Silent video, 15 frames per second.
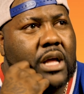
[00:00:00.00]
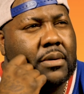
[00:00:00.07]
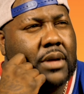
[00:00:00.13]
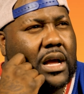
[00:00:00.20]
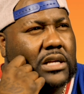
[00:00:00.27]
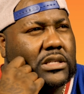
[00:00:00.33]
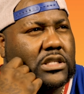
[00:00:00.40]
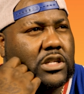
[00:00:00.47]

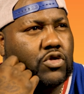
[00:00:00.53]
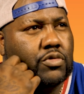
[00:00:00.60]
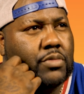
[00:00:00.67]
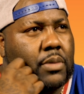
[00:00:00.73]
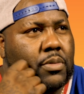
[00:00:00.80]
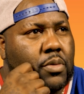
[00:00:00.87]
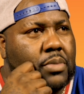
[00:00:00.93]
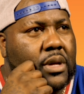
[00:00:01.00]
I still
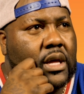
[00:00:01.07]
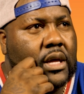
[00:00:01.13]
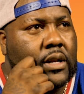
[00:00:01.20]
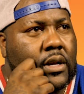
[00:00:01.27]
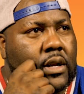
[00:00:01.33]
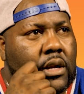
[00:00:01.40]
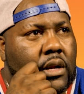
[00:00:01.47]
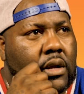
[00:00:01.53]
remember
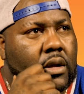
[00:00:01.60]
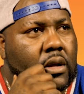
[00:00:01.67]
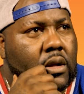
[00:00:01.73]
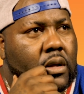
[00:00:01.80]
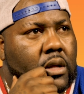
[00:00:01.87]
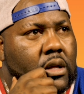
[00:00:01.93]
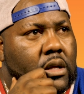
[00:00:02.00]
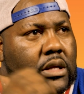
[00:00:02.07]
being,
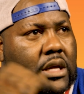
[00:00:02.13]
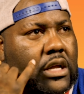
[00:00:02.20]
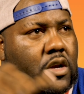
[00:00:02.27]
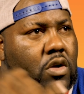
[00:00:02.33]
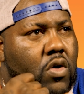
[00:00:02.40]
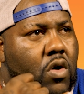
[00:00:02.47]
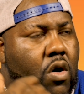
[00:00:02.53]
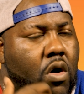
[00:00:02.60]

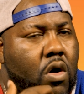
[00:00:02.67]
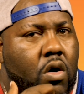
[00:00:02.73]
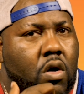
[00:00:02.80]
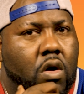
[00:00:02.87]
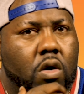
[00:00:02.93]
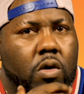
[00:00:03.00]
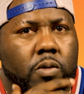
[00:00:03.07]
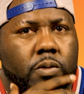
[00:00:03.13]
getting a
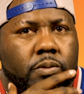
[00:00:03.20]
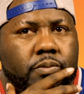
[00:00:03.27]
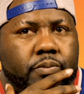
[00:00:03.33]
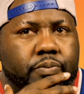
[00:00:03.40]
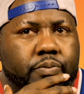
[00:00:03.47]
call,